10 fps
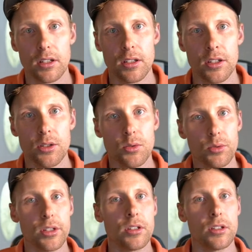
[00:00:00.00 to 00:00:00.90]

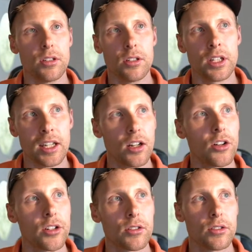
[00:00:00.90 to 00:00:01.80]
you get
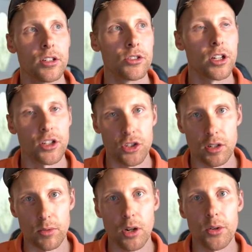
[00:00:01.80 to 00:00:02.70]
all your ducks
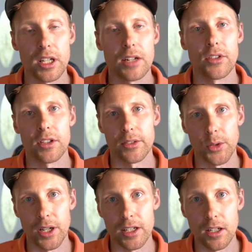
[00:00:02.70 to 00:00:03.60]
in a row, you get
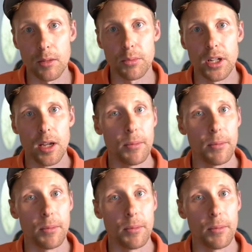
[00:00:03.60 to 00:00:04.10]
everything lined up,